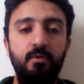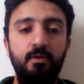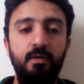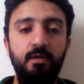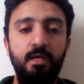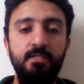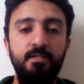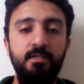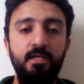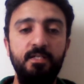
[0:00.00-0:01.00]

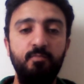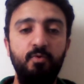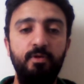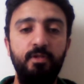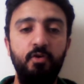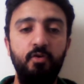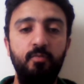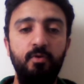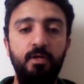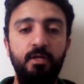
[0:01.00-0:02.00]
as more
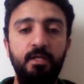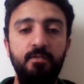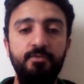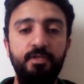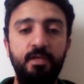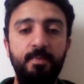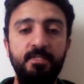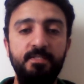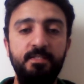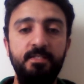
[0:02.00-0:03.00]
renewable energy
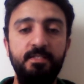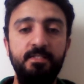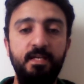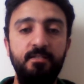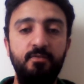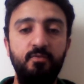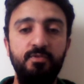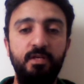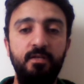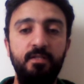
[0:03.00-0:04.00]
capacity is added to
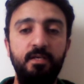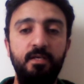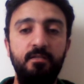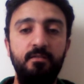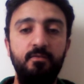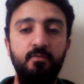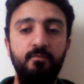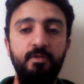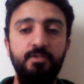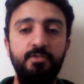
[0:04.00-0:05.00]
the grid and
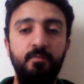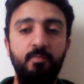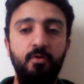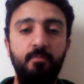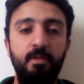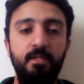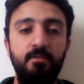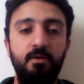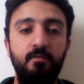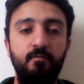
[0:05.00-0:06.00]
conventional power
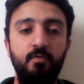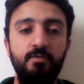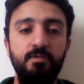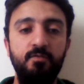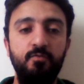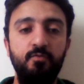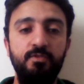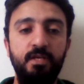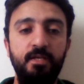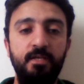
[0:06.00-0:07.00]
plants are forced to
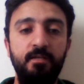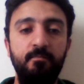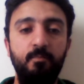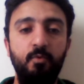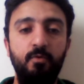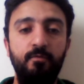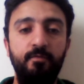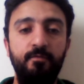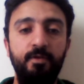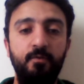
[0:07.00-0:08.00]
cycling more
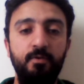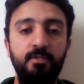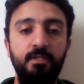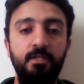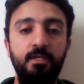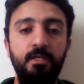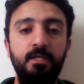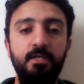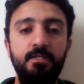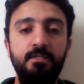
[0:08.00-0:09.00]
frequently,
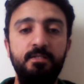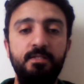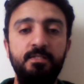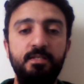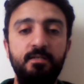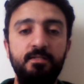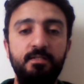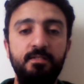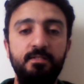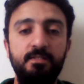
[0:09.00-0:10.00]
this is a
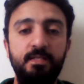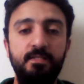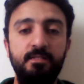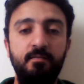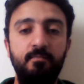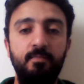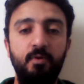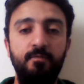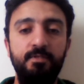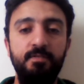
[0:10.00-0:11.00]
risk that some
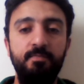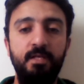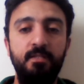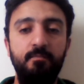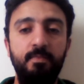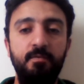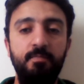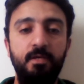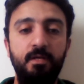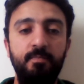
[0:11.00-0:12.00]
of these plants may
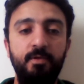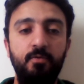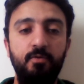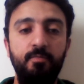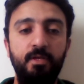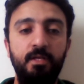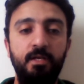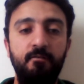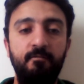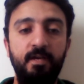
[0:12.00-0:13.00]
become economically
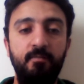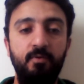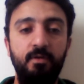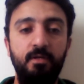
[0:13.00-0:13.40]
unviable